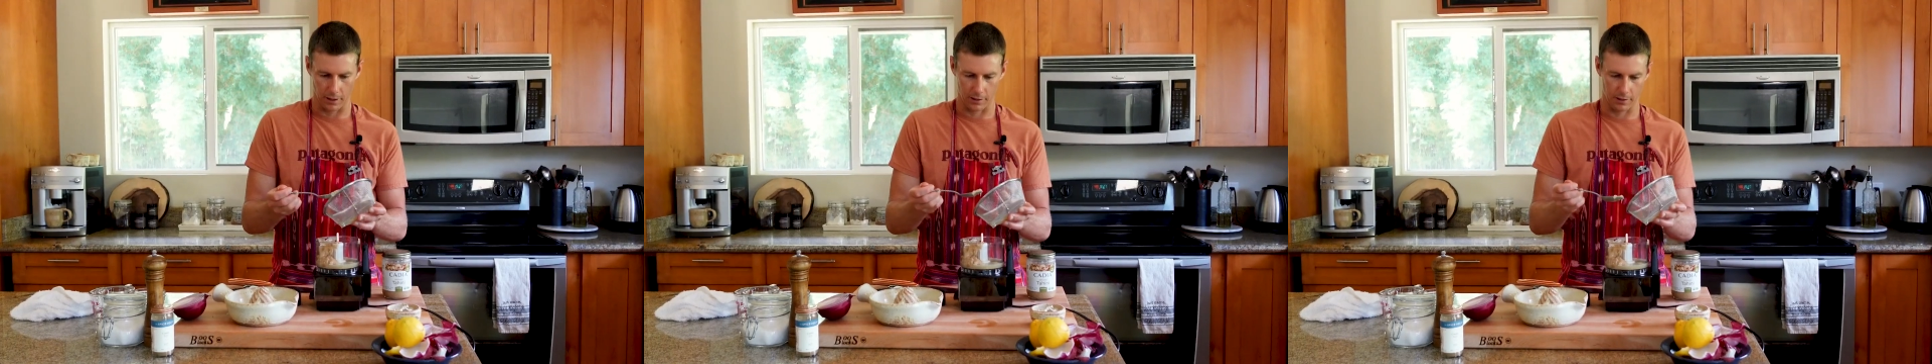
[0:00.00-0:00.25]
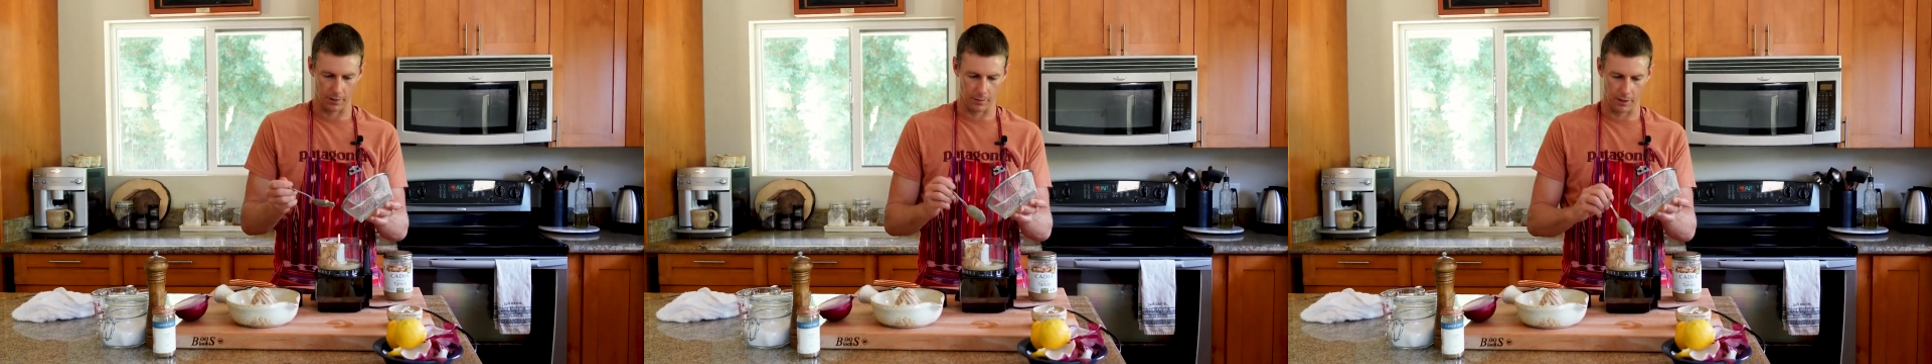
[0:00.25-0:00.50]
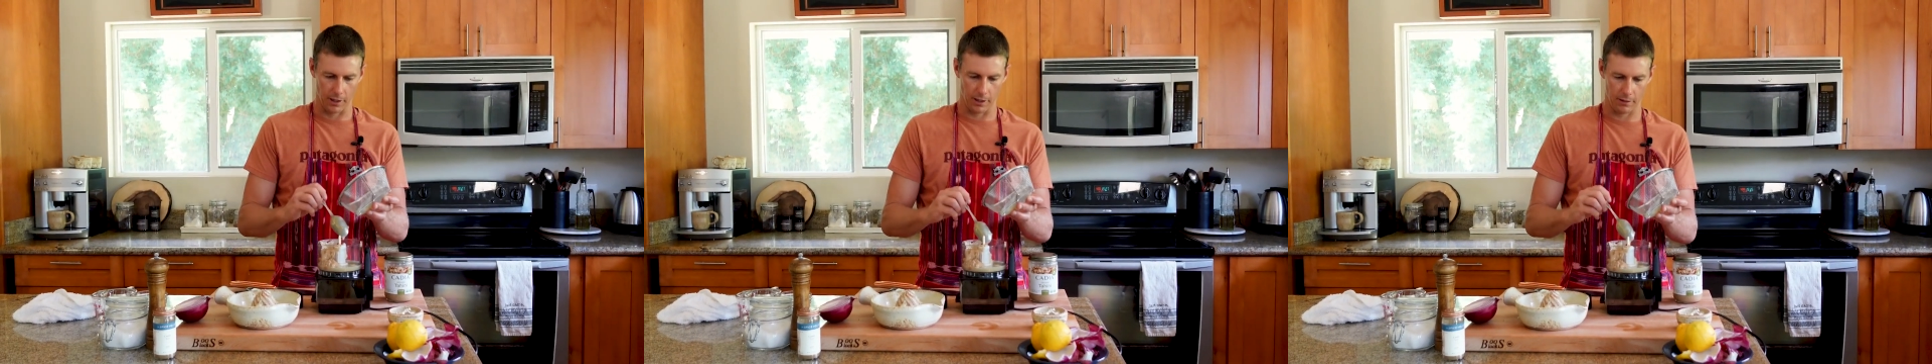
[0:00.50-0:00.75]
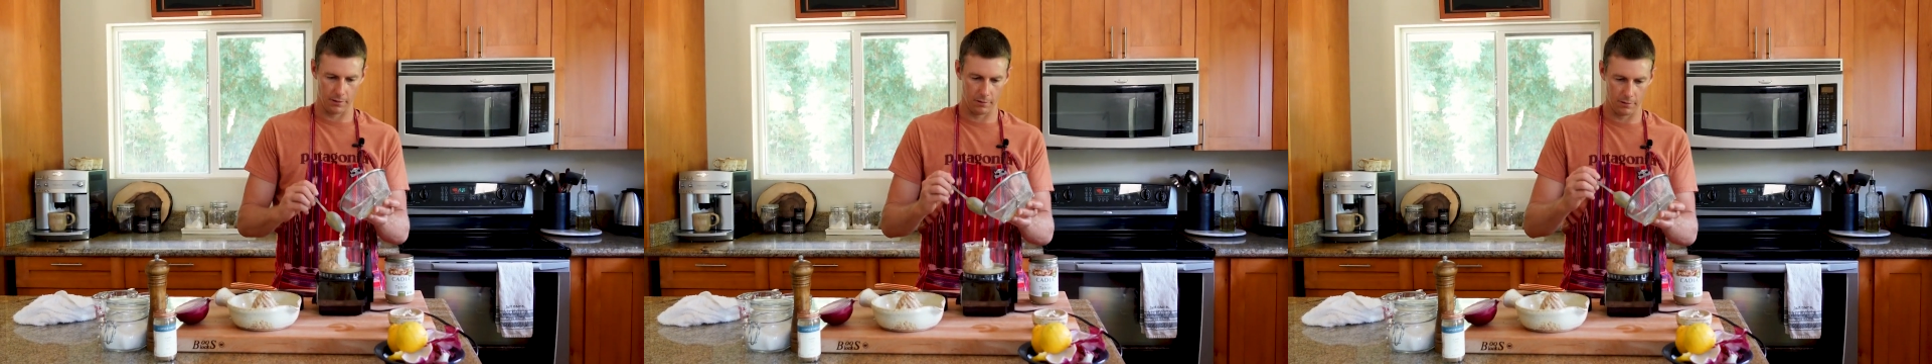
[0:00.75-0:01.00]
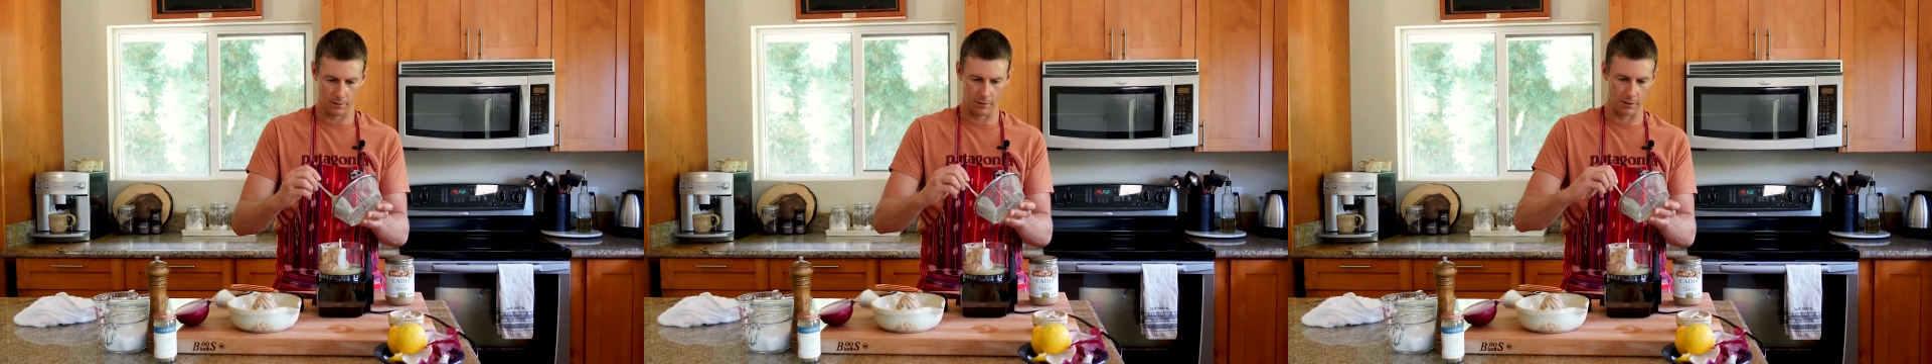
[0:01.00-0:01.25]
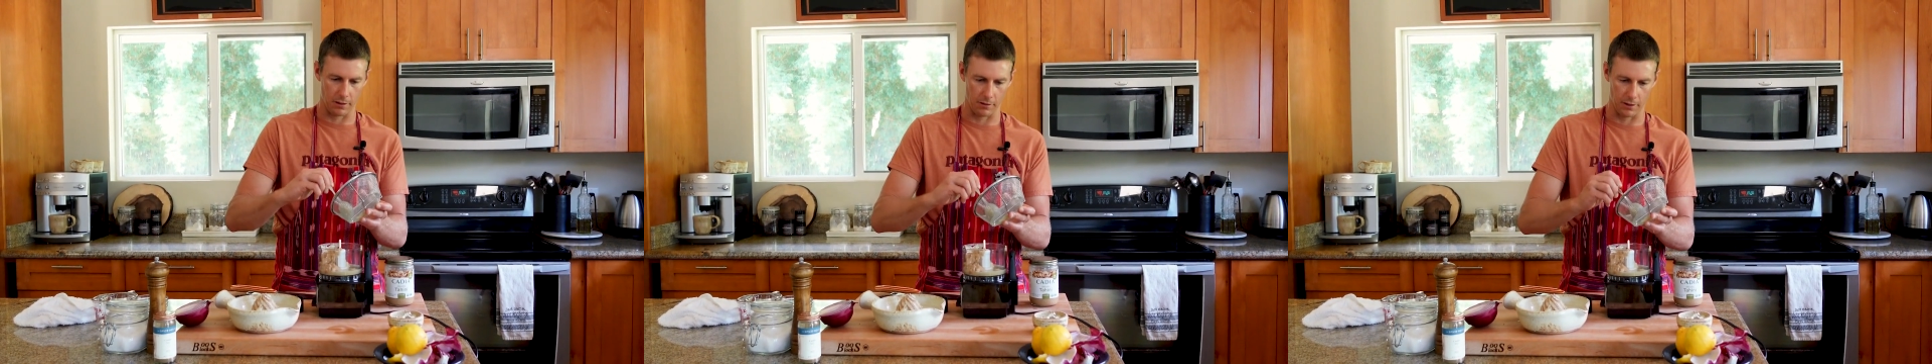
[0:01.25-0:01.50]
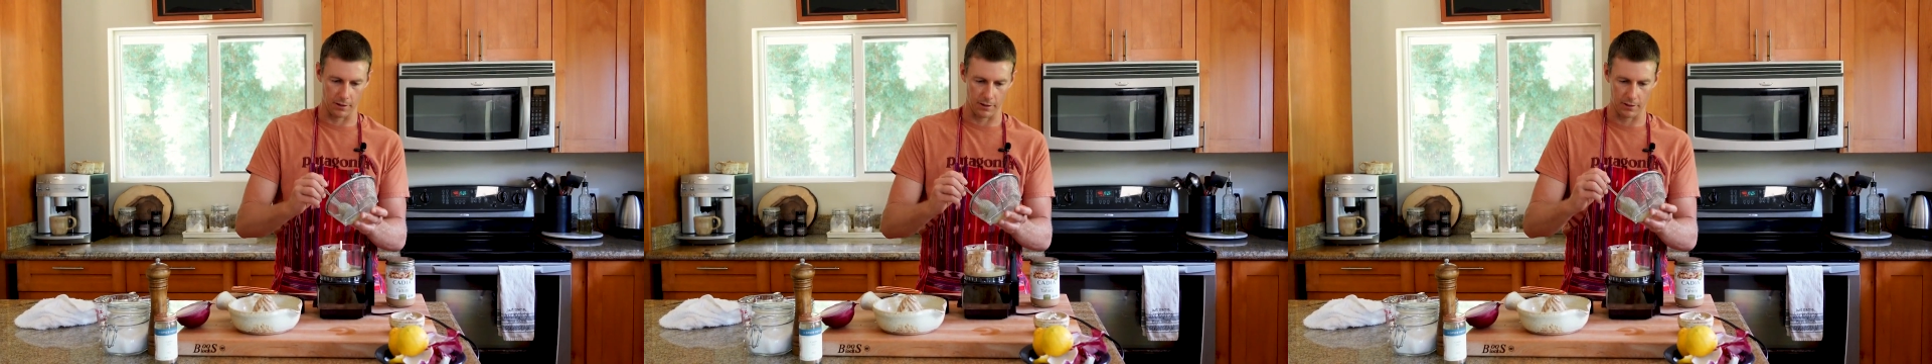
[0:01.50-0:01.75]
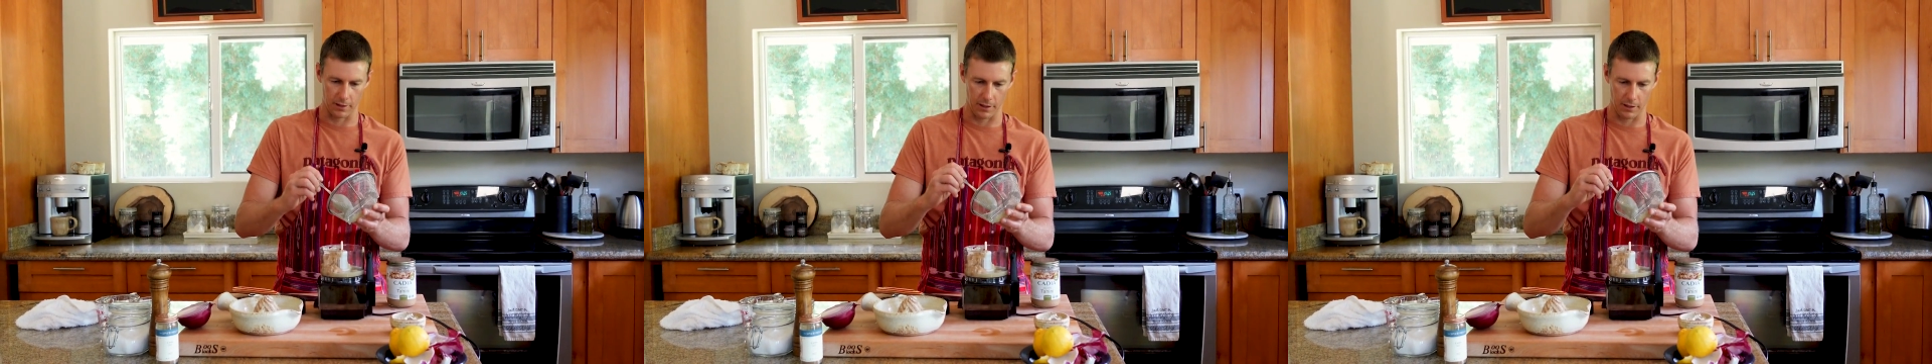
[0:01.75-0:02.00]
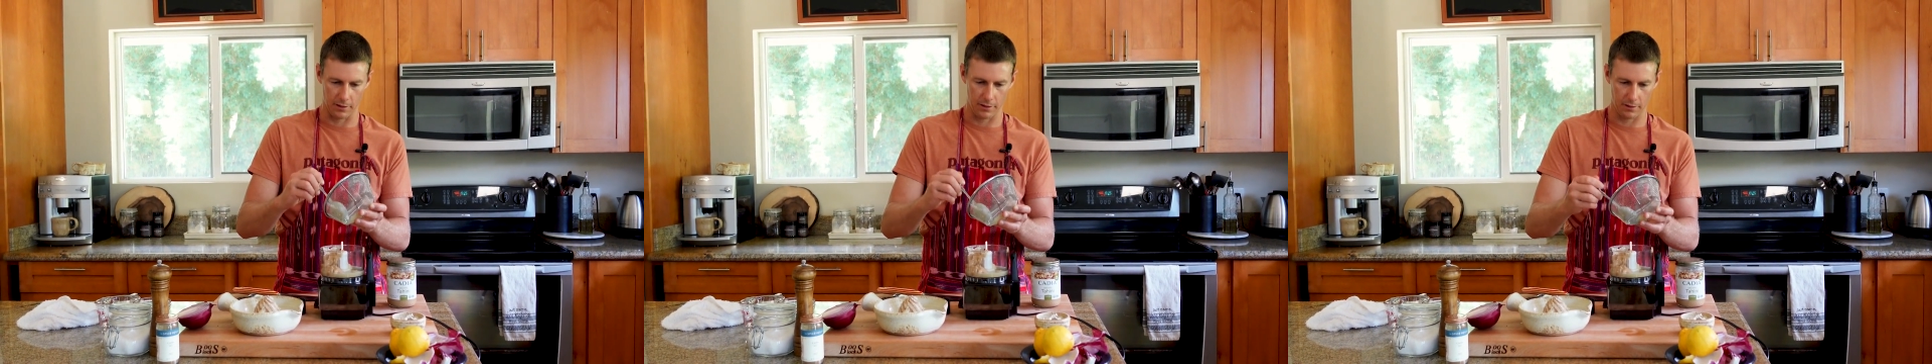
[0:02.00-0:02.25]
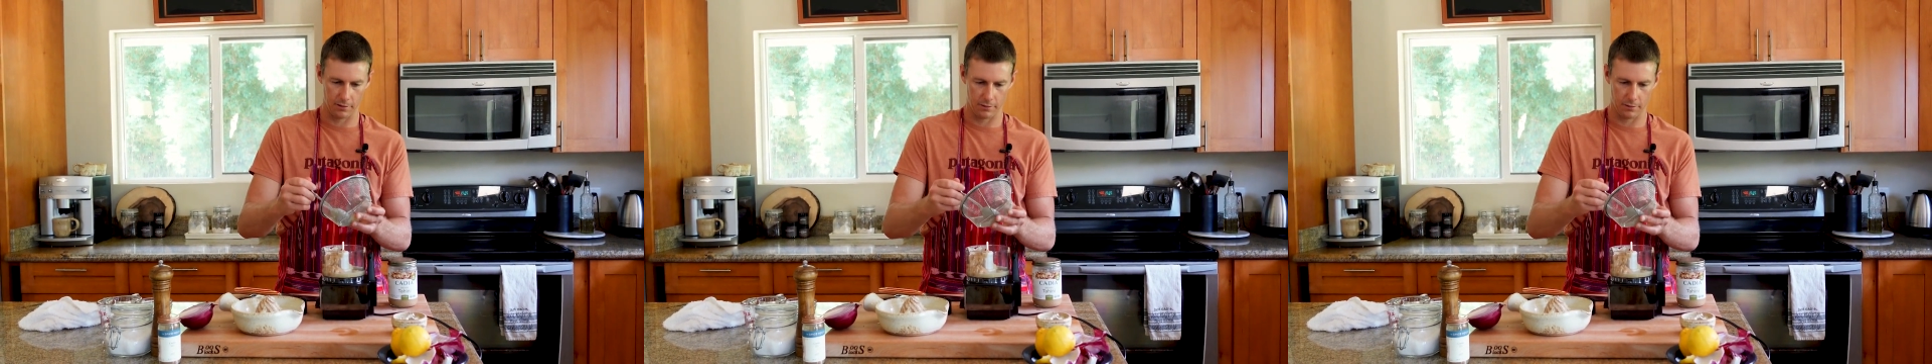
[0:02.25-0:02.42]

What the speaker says: take some of that. Just don't need the seeds.